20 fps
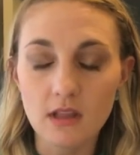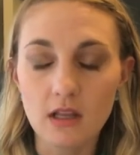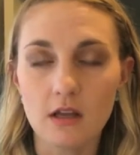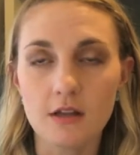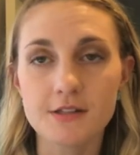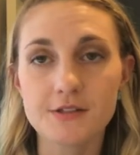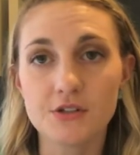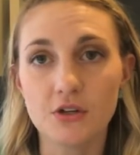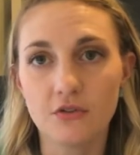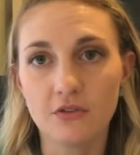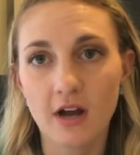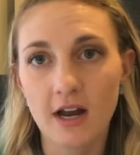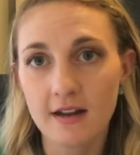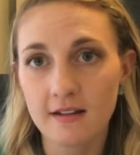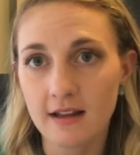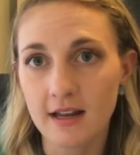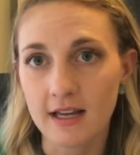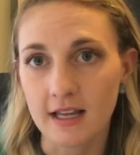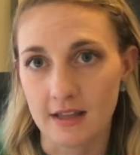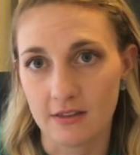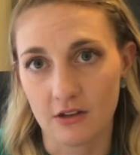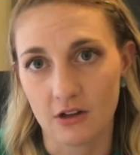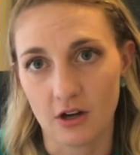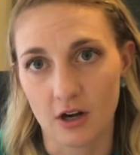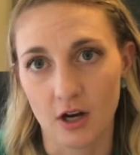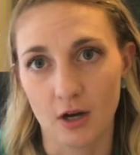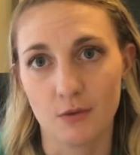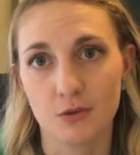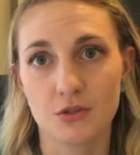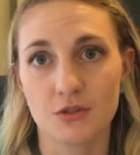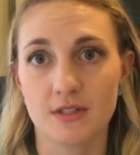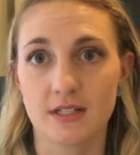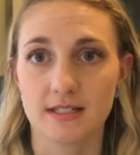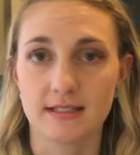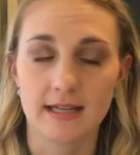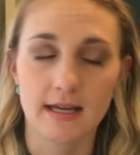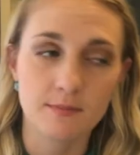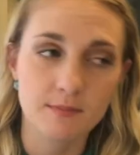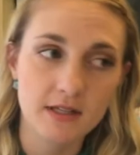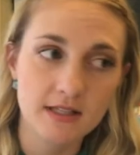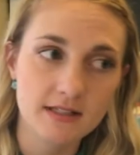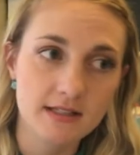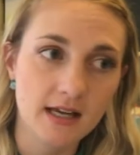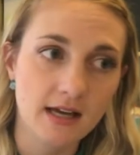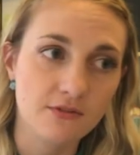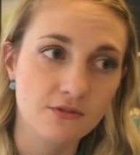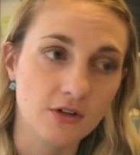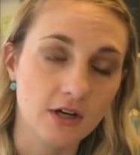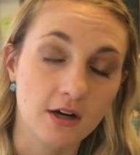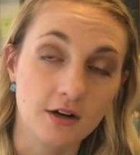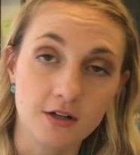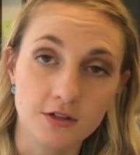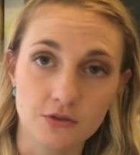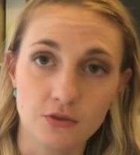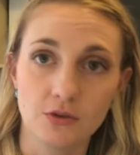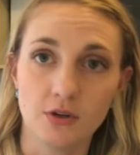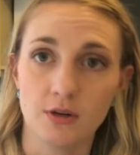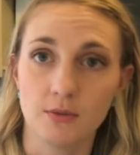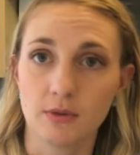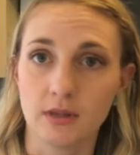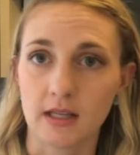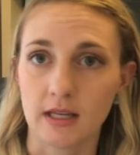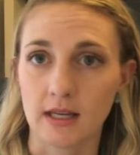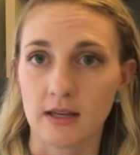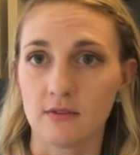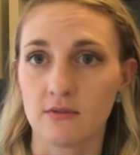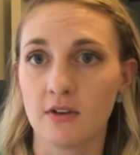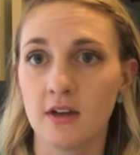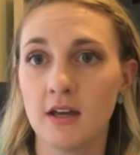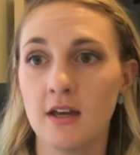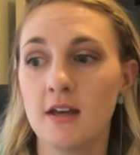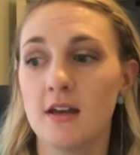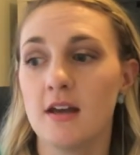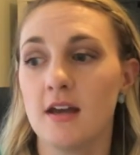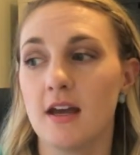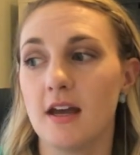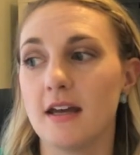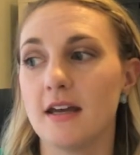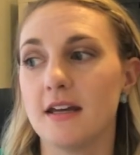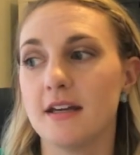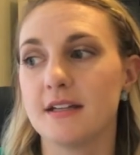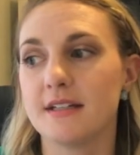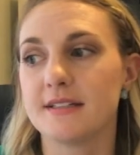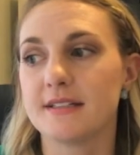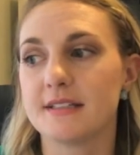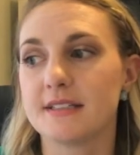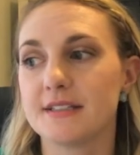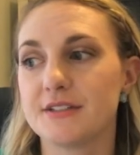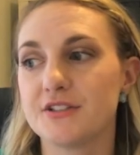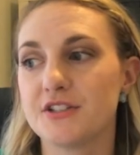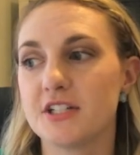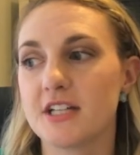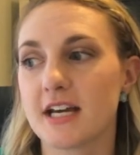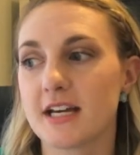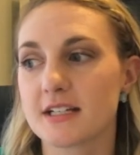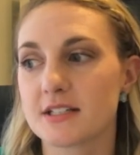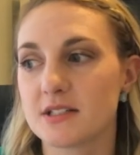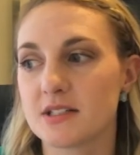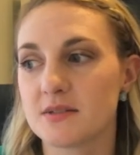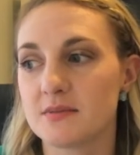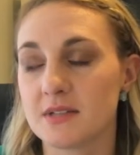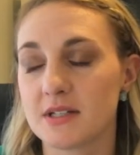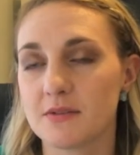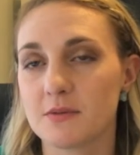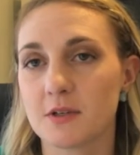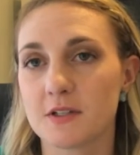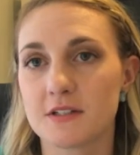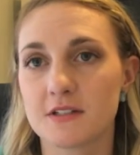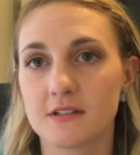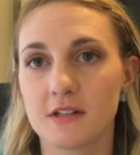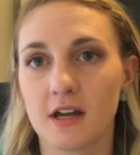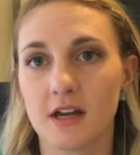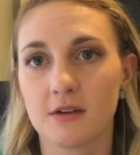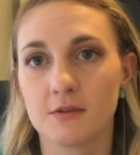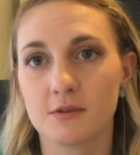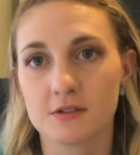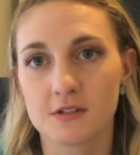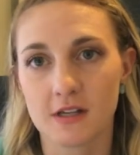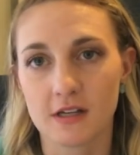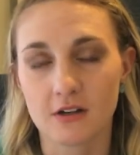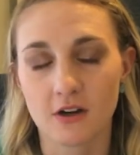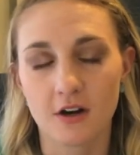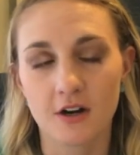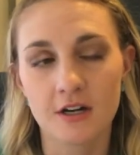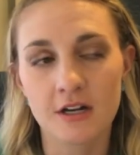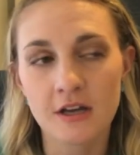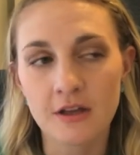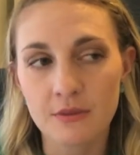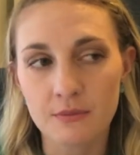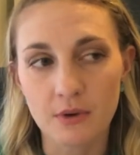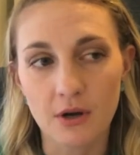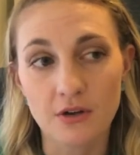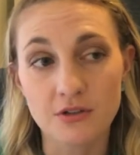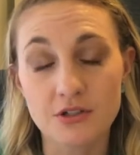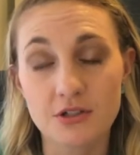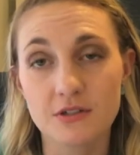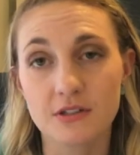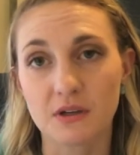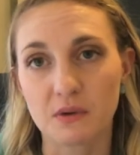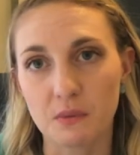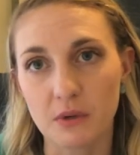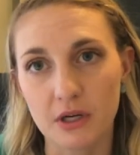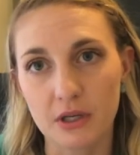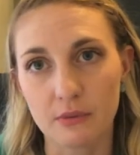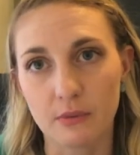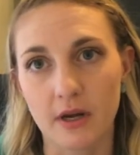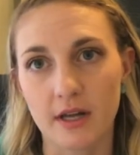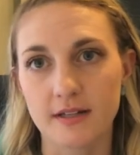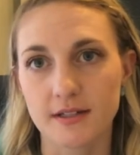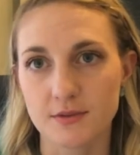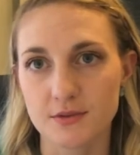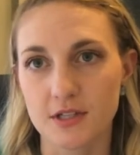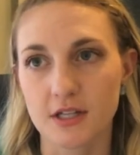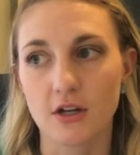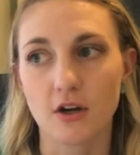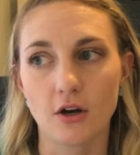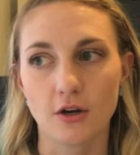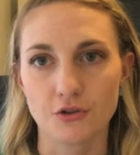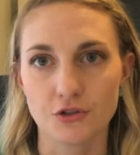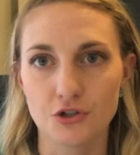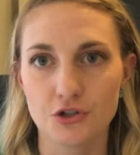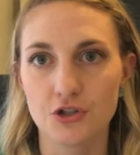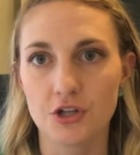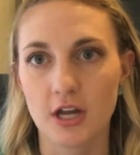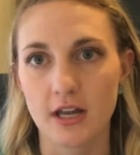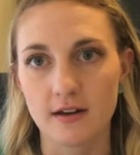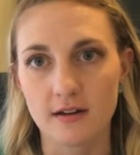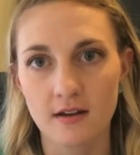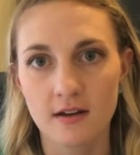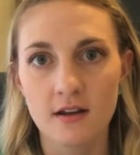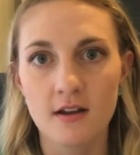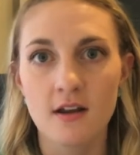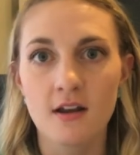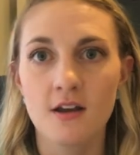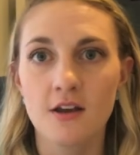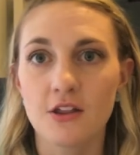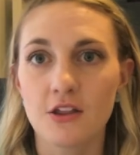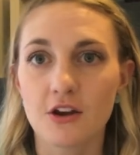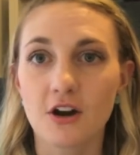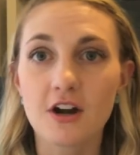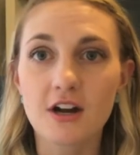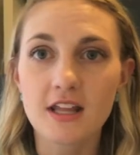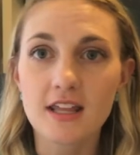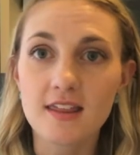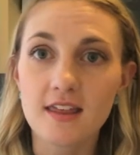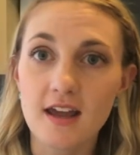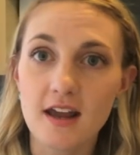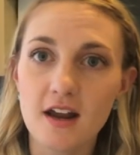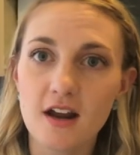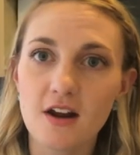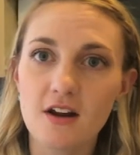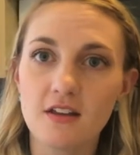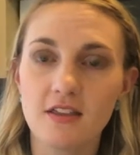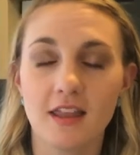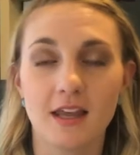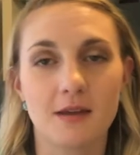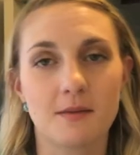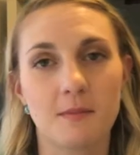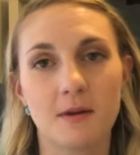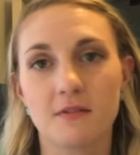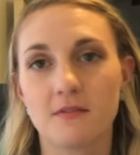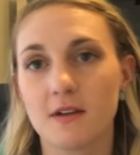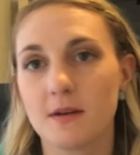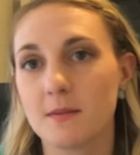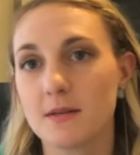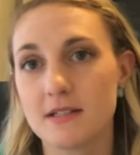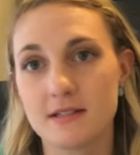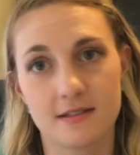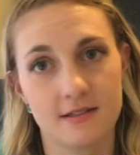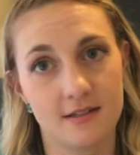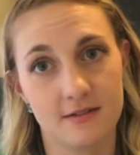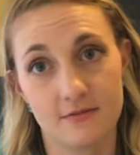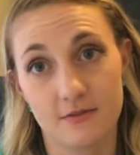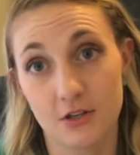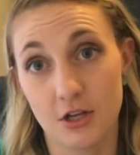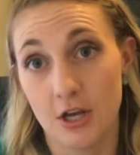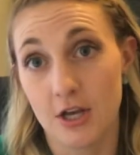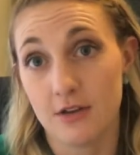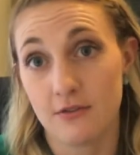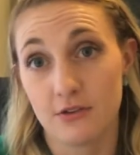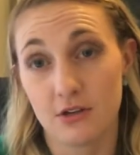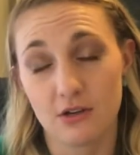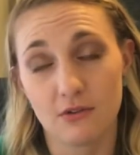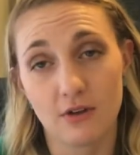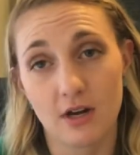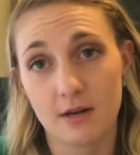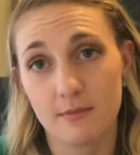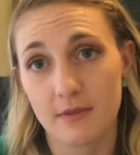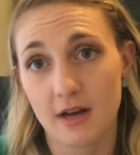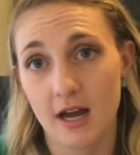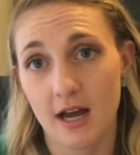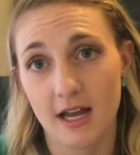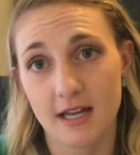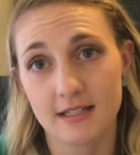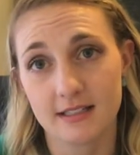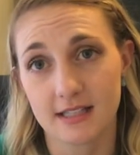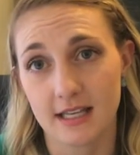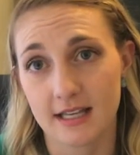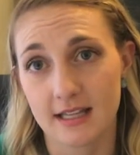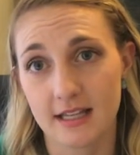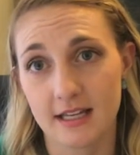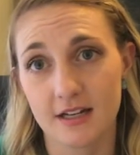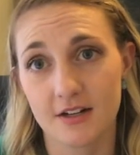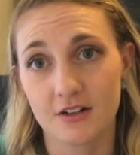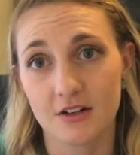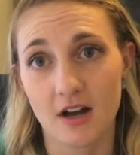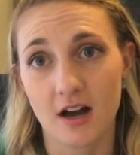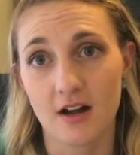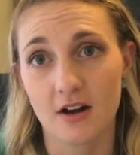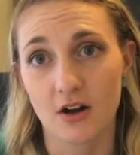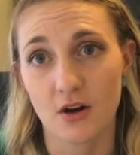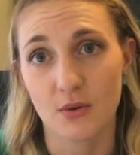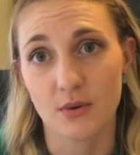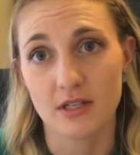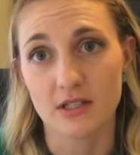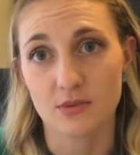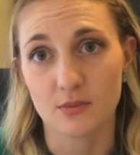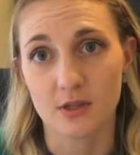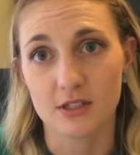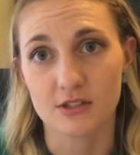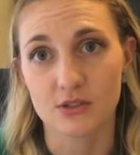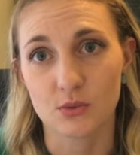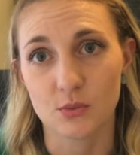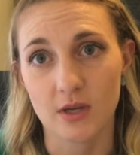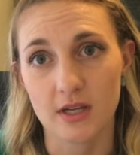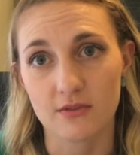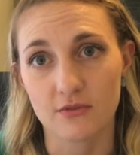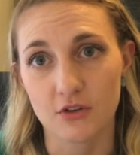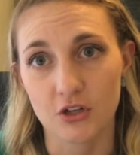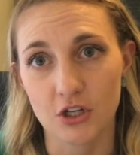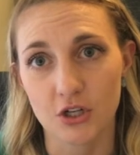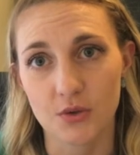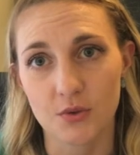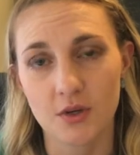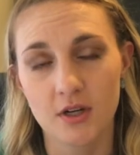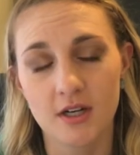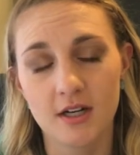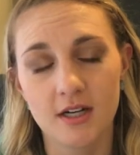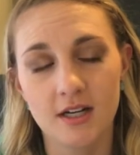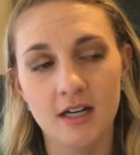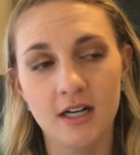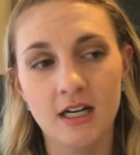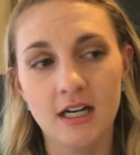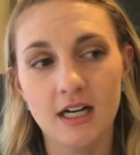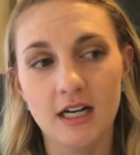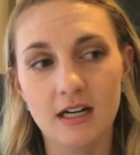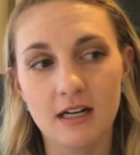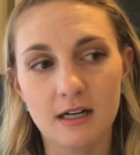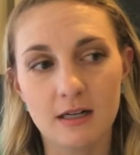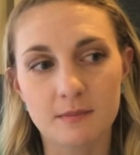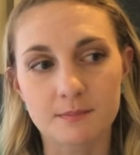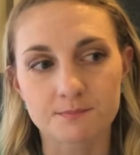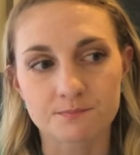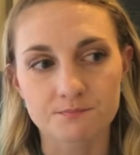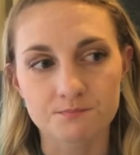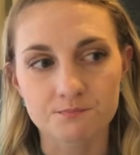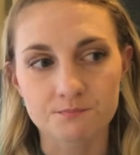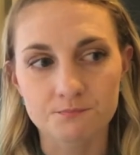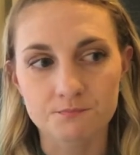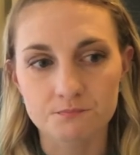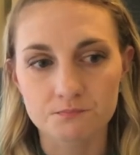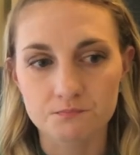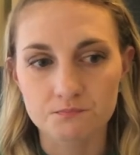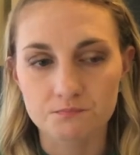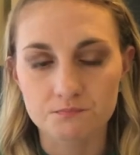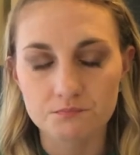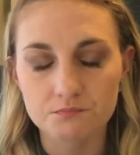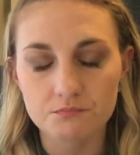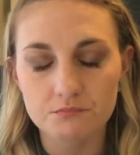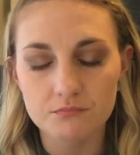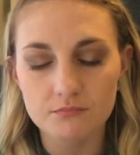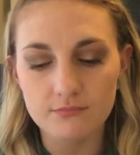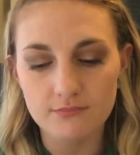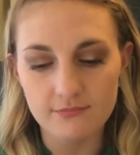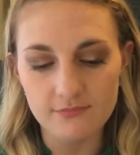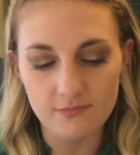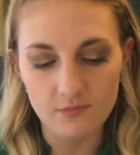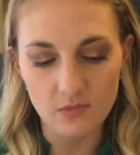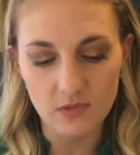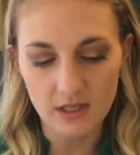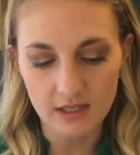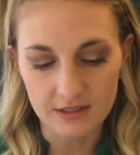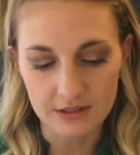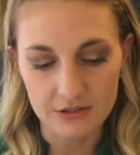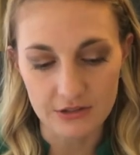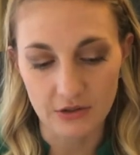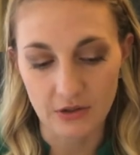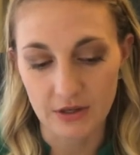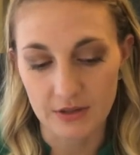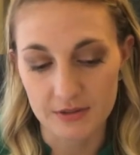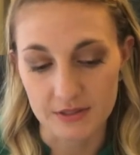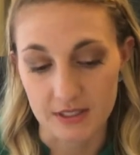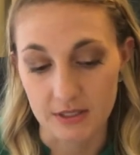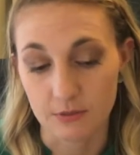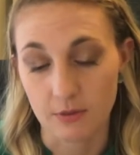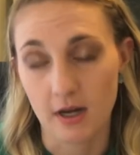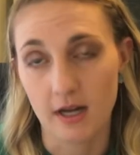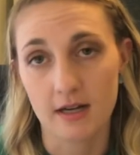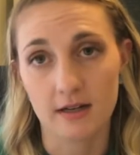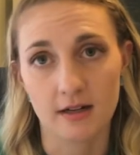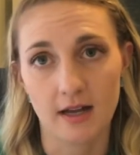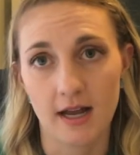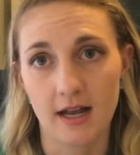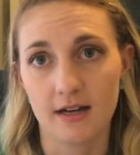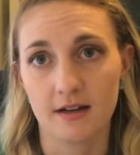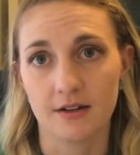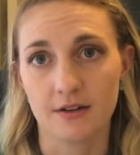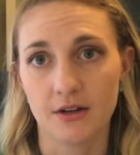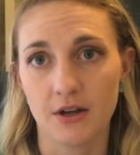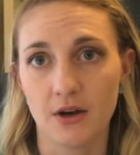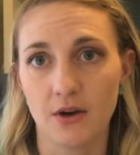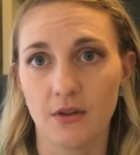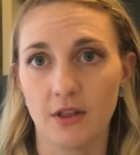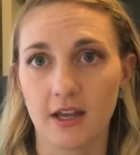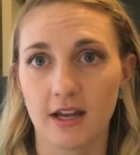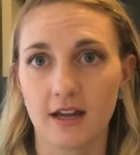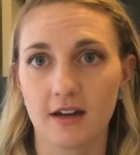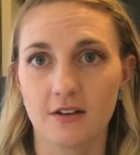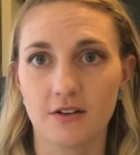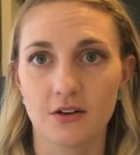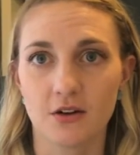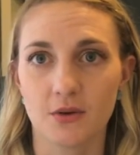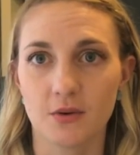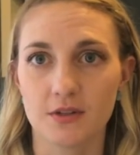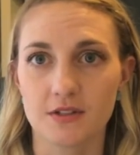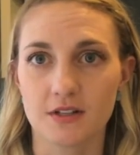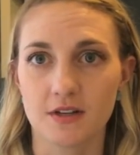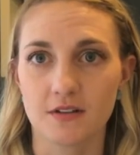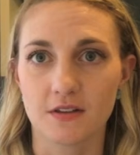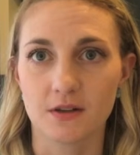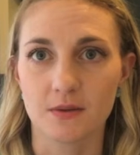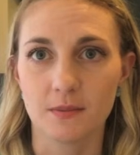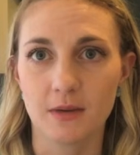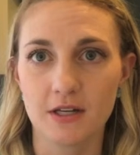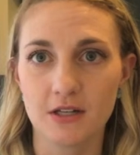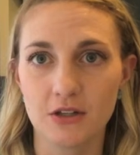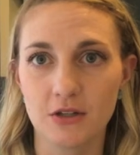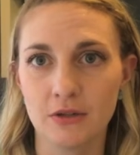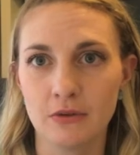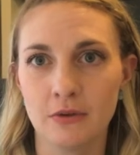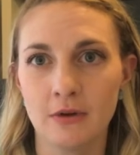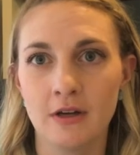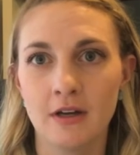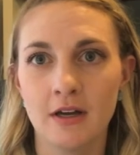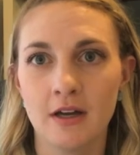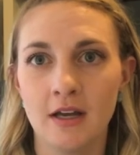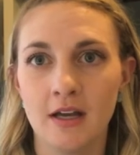And so finally I get in the car, which is 10 minutes after I already told her I would leave. And she texted me once I was already on the road, and she's like, what do you want? And I was oh shit, they're already there. And my family's, and if you're running behind, they are not always one to wait for you. And so I was like, well, I don't know. I don't know what's on their menu.